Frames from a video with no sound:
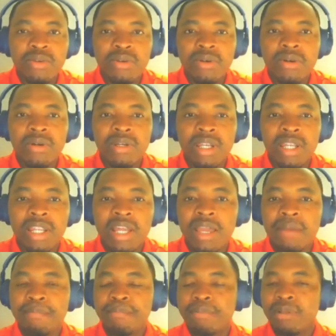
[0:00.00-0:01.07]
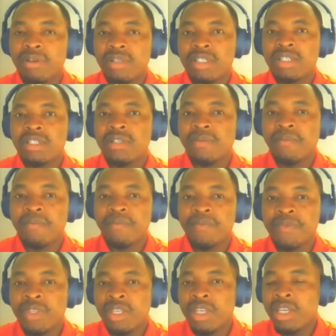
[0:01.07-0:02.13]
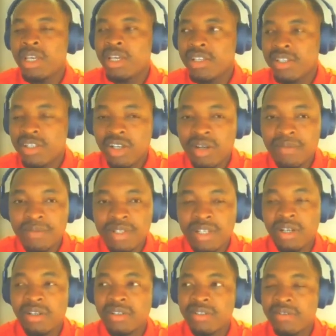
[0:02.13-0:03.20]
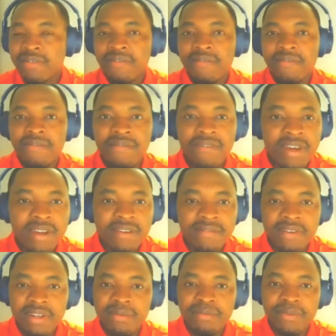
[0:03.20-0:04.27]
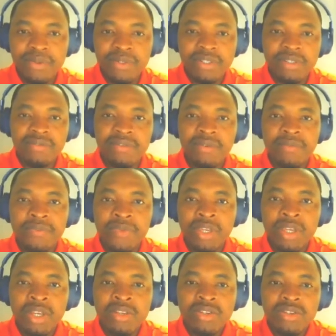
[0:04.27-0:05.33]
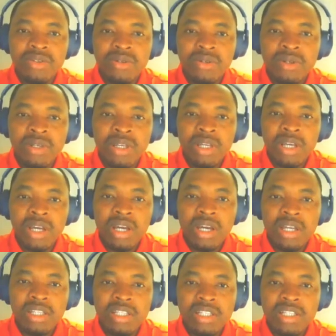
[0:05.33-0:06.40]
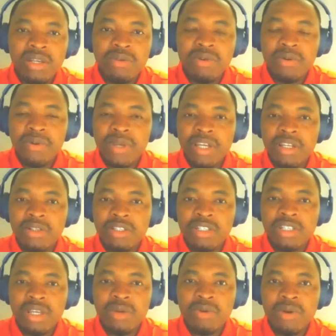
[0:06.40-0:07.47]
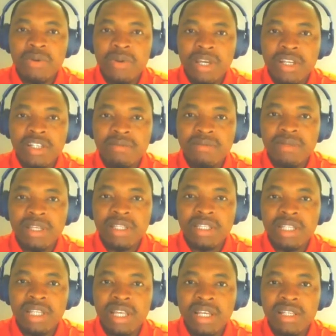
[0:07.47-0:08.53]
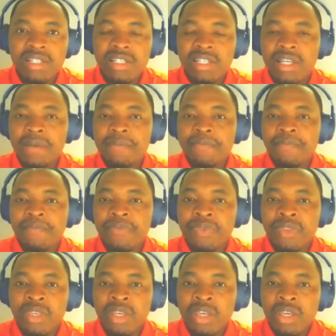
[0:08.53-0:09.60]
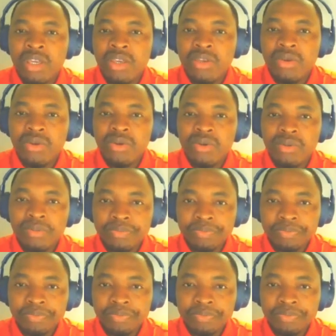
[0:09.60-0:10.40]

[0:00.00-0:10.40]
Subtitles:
your line plot. It comes out very, very beautiful. So the same way we explained the last time, you